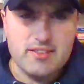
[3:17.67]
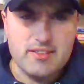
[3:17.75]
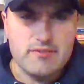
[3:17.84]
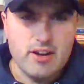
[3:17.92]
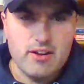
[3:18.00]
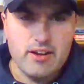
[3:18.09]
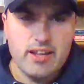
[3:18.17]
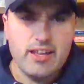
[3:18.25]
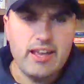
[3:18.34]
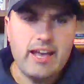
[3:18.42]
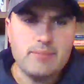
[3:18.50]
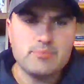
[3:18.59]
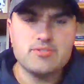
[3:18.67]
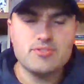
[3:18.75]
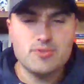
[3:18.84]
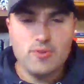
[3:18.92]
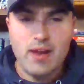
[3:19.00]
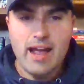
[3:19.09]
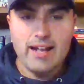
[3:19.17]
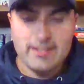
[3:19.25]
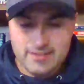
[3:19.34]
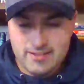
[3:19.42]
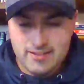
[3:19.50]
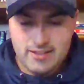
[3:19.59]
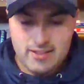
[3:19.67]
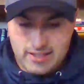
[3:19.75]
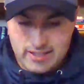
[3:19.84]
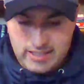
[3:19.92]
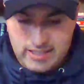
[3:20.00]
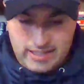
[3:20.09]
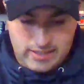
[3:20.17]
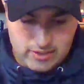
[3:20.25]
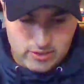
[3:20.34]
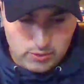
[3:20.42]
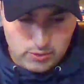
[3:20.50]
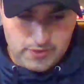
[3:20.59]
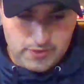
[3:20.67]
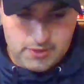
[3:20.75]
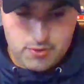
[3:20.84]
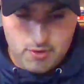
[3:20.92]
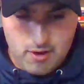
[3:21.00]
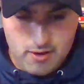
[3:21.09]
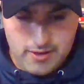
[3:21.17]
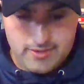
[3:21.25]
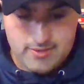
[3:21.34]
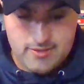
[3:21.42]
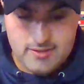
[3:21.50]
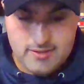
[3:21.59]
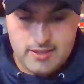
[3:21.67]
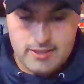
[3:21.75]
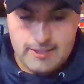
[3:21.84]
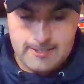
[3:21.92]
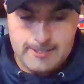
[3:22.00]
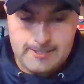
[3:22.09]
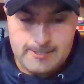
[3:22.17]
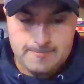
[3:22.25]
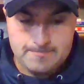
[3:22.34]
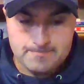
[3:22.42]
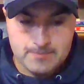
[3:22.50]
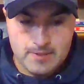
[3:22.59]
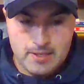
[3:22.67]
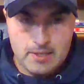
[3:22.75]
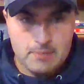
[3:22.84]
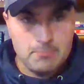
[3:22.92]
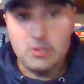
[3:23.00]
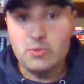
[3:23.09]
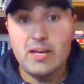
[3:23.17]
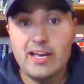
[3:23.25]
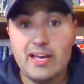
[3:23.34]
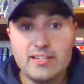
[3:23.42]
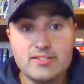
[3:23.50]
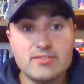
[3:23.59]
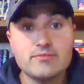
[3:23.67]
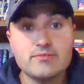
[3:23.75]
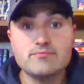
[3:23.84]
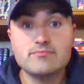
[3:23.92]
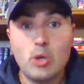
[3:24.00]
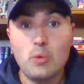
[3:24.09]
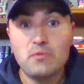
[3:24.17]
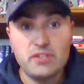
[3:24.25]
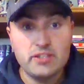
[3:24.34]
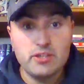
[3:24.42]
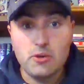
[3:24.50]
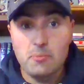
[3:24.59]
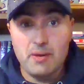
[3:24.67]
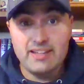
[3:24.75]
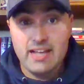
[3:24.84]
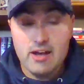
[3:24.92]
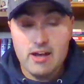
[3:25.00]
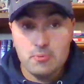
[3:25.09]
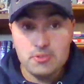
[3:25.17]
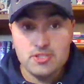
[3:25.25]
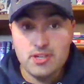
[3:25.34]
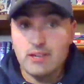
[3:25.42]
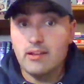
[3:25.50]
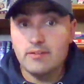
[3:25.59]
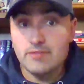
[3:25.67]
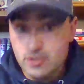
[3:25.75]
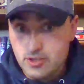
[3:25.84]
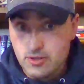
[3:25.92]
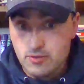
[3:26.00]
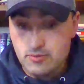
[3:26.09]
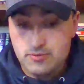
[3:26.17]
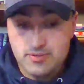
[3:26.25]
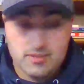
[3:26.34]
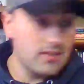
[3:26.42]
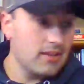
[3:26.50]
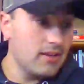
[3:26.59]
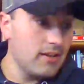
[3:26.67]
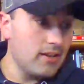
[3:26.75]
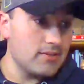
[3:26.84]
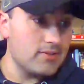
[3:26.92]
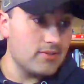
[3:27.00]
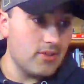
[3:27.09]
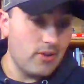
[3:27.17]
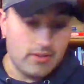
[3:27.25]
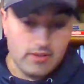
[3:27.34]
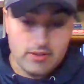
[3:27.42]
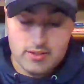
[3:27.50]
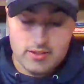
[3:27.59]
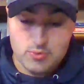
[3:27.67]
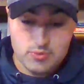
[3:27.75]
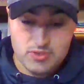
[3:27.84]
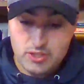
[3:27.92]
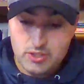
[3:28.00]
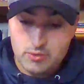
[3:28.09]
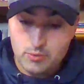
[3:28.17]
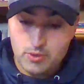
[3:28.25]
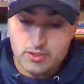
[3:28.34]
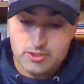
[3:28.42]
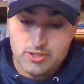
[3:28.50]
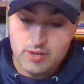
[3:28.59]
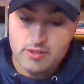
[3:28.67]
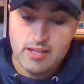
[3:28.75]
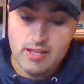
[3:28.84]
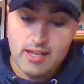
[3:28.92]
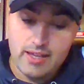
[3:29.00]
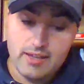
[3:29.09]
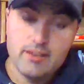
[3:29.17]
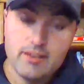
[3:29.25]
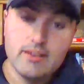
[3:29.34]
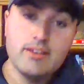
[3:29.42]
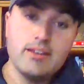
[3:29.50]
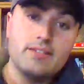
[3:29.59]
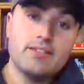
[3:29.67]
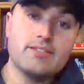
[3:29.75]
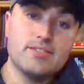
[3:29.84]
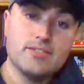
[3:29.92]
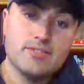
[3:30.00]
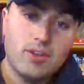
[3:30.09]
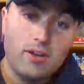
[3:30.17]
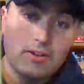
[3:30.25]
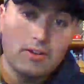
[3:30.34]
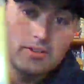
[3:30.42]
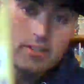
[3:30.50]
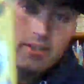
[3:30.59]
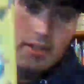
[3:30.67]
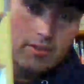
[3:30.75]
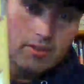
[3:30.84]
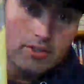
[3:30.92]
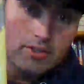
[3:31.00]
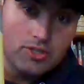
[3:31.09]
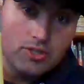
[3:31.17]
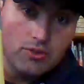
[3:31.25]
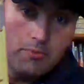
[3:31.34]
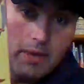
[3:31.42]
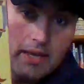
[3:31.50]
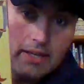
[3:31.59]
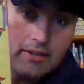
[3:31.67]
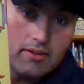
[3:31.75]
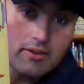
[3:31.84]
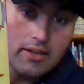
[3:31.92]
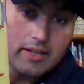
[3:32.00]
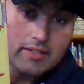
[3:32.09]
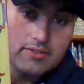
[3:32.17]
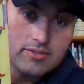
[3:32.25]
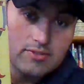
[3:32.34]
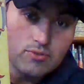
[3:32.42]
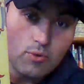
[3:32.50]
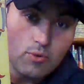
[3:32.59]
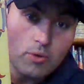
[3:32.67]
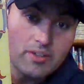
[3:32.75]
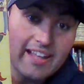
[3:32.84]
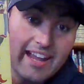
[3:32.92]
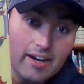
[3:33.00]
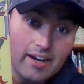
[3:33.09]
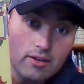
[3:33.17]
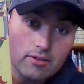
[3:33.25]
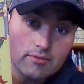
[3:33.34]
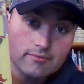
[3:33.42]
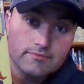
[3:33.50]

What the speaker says: They're very abstract and kind of goofy drawings. But you guys hopefully know by now how much I love shoes, and so I thought this was a good one to share today. And this is called The Shoemaker Extraordinaire.